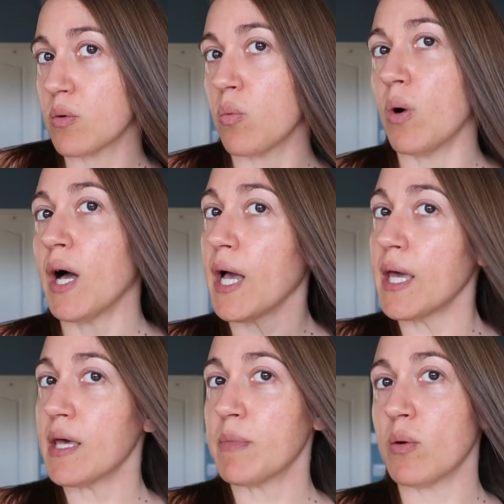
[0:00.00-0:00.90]
Why
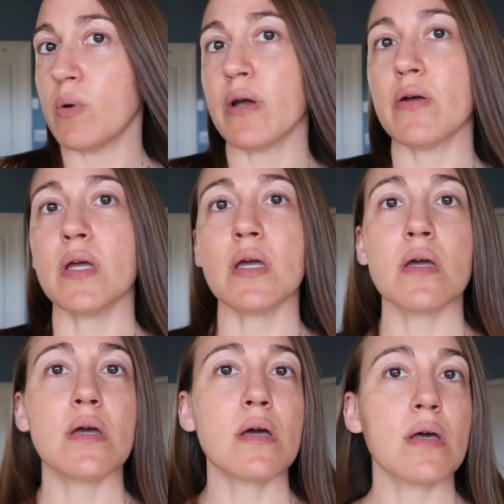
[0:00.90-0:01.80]
am I
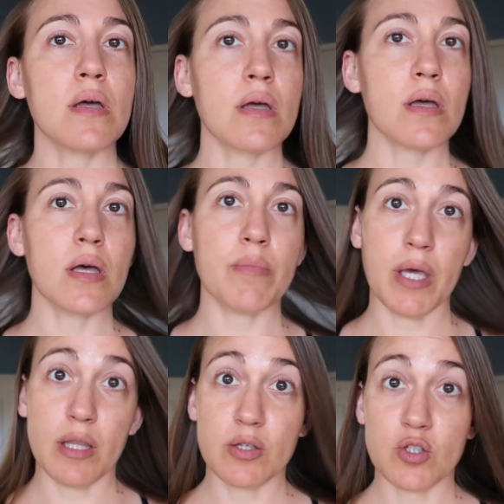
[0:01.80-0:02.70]
wearing a
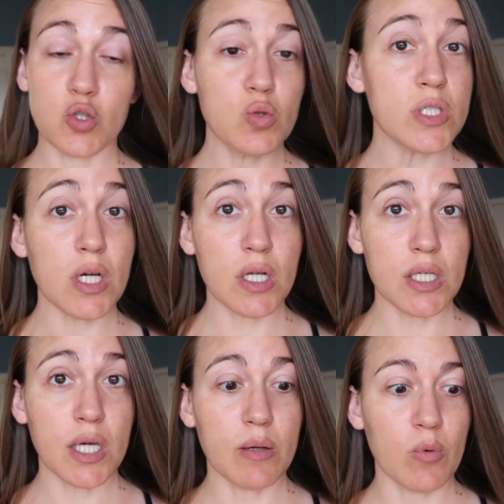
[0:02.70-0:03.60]
bathing suit on
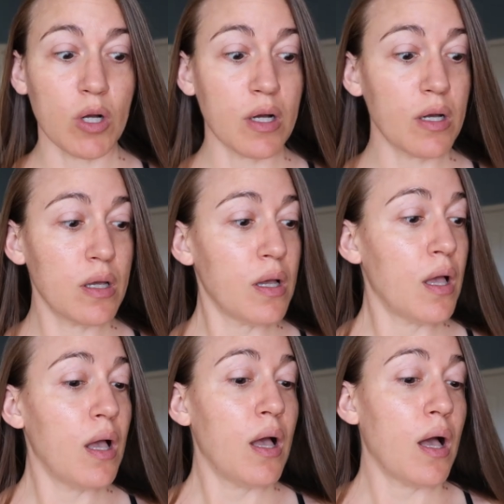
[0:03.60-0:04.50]
camera?
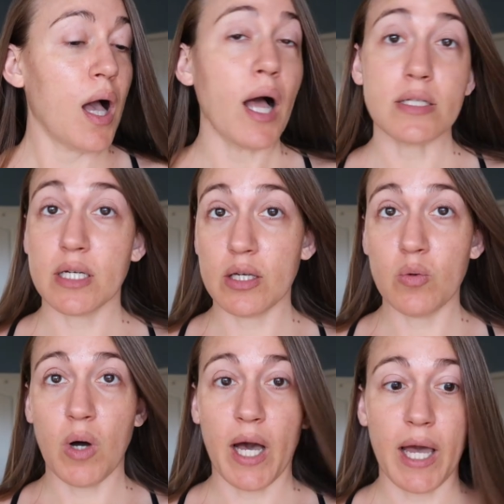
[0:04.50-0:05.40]
I'll tell
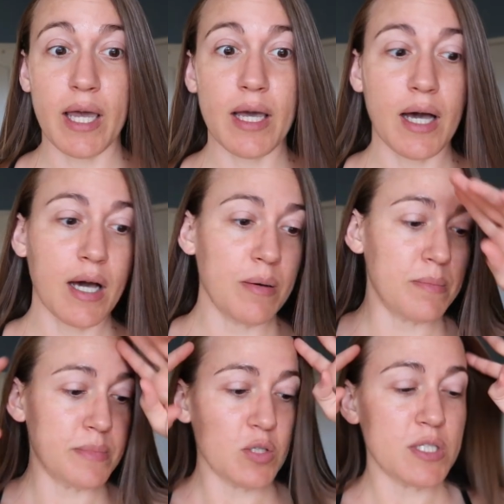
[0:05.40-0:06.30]
you why.
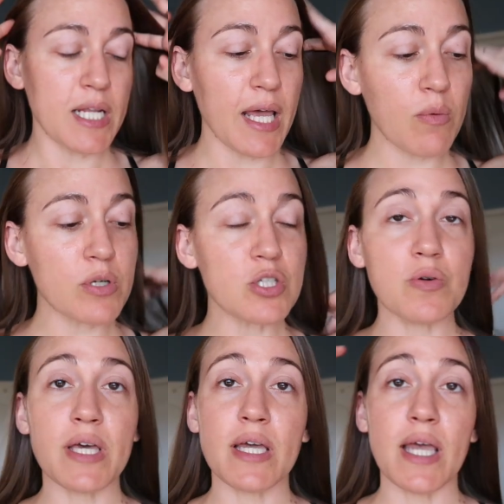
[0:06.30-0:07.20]
Um, so today we're
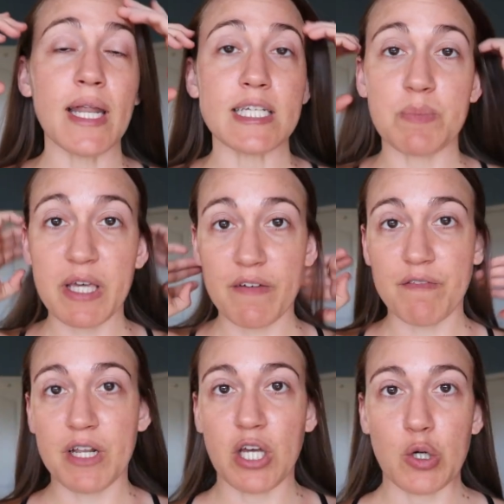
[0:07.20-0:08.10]
doing an SPF
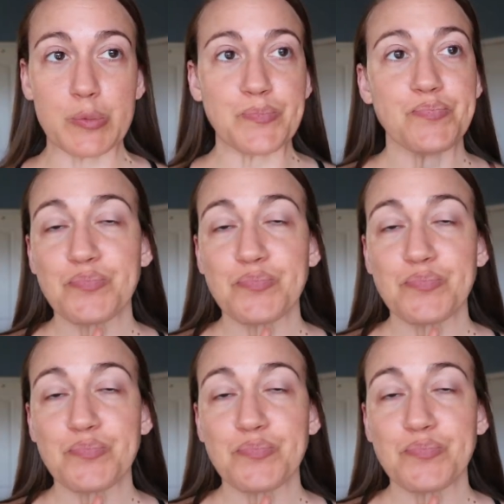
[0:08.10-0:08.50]
video.